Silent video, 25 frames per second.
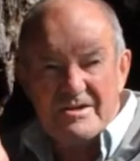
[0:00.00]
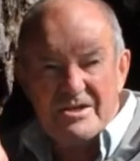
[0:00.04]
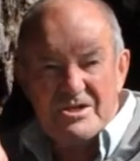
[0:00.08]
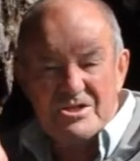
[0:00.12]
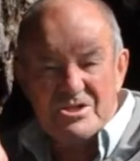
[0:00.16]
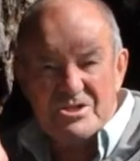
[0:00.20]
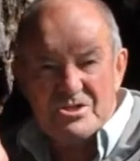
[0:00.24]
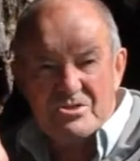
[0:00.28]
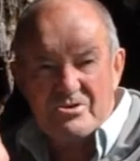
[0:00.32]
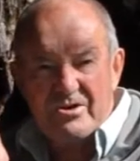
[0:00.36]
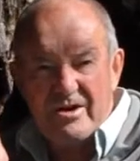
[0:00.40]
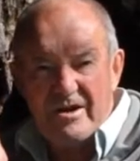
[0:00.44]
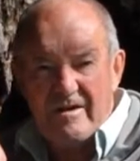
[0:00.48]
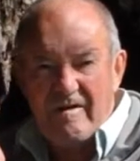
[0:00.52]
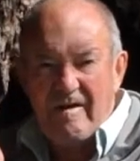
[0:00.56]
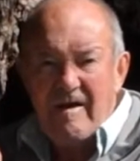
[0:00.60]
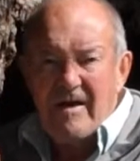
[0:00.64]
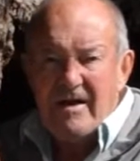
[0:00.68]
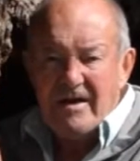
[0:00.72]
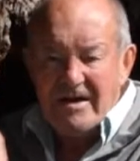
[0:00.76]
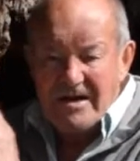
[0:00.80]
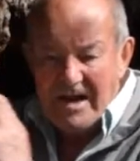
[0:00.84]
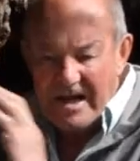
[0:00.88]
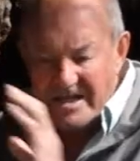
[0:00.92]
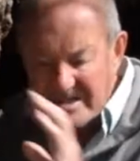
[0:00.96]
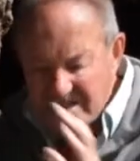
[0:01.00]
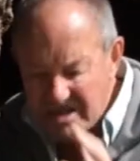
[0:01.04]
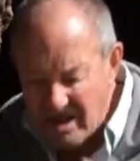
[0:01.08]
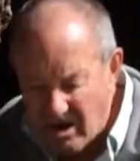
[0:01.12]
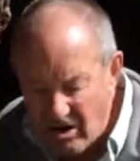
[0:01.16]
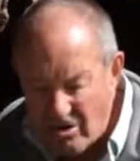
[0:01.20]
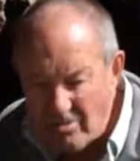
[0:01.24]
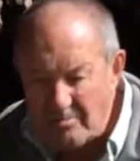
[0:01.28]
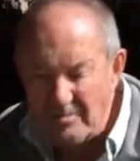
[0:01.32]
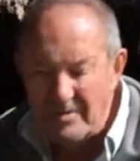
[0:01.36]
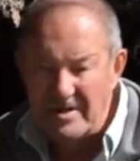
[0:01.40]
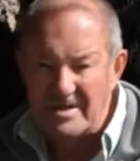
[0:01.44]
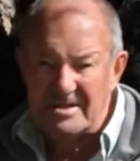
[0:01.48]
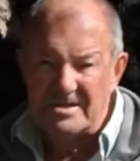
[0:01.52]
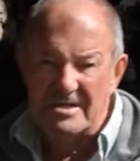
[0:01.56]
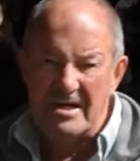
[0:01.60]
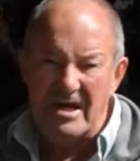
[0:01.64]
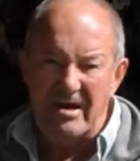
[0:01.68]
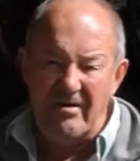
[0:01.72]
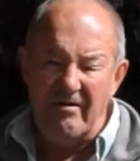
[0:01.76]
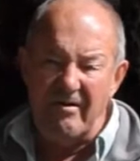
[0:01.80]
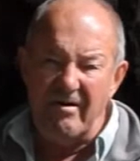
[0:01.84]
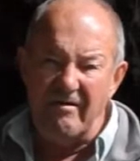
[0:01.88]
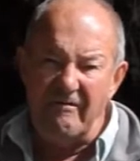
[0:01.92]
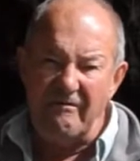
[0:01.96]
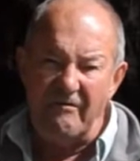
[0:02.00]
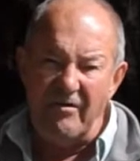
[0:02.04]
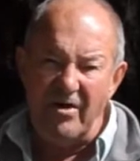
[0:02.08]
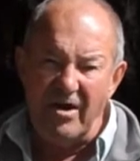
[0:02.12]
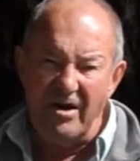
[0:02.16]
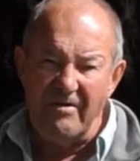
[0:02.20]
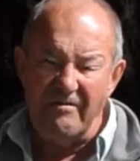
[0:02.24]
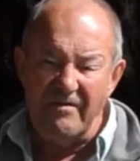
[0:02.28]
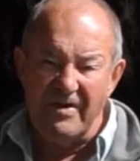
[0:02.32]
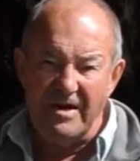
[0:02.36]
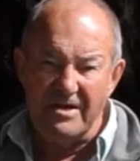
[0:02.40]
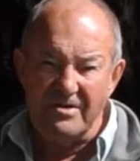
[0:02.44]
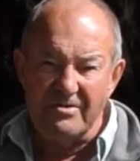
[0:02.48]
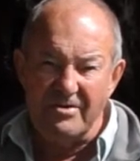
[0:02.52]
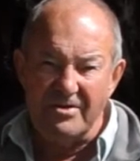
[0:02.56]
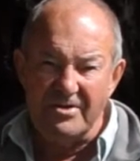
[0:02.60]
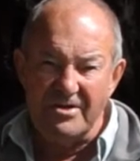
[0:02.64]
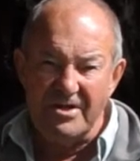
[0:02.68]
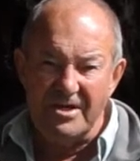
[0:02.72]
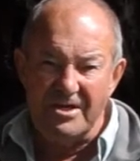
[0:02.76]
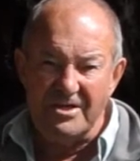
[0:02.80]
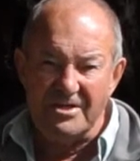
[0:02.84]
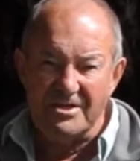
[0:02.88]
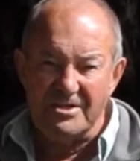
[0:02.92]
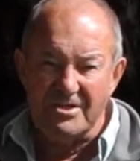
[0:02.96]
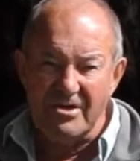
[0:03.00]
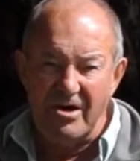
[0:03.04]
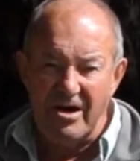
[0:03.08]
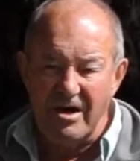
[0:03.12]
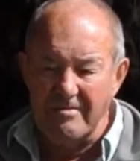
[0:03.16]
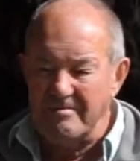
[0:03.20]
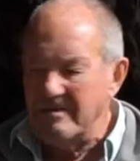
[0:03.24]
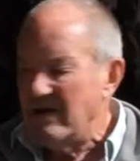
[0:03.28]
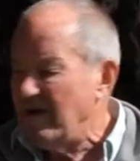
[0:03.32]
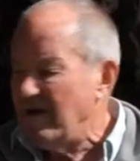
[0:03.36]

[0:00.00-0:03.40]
this tree. Let's hope it's here in 500 years' time.